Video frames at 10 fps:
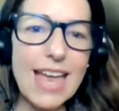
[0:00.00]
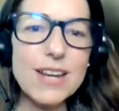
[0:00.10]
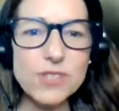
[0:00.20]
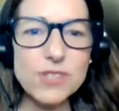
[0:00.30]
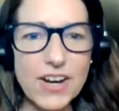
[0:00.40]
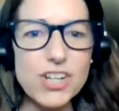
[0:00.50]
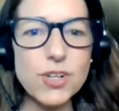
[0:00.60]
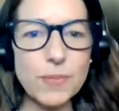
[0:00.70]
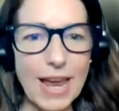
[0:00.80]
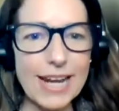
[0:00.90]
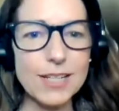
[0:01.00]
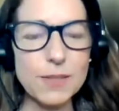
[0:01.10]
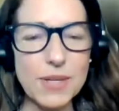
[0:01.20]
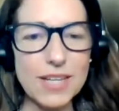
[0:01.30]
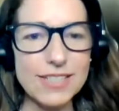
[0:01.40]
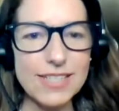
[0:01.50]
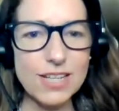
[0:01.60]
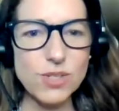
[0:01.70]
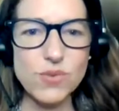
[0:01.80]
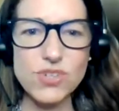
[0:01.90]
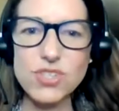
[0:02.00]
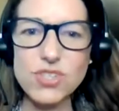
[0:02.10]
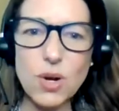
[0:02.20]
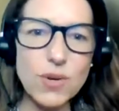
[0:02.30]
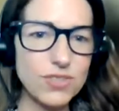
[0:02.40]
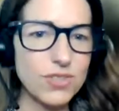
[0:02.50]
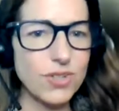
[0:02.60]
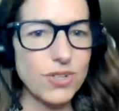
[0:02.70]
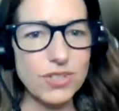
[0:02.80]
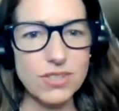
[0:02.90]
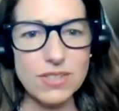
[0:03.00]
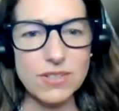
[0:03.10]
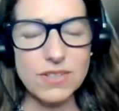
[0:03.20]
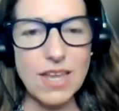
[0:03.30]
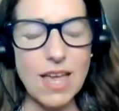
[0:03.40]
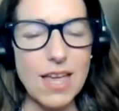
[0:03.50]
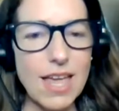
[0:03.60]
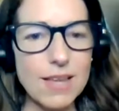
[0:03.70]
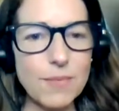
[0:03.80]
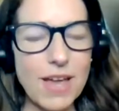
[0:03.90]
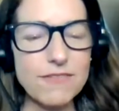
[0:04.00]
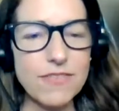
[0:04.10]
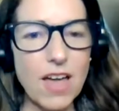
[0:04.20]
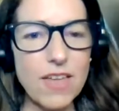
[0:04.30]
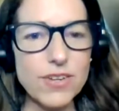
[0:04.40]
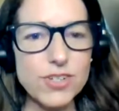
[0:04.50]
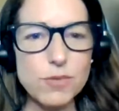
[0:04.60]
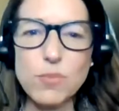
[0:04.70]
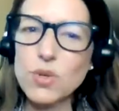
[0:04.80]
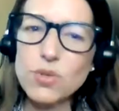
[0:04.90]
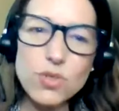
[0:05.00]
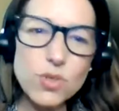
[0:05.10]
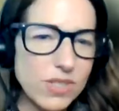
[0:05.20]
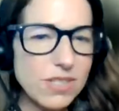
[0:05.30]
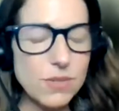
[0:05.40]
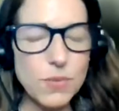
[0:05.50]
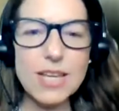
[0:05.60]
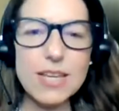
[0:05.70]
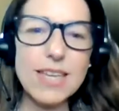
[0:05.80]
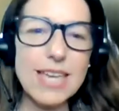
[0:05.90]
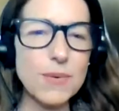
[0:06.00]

And it was very traumatic because things were so uncertain. And my father's moods would swing.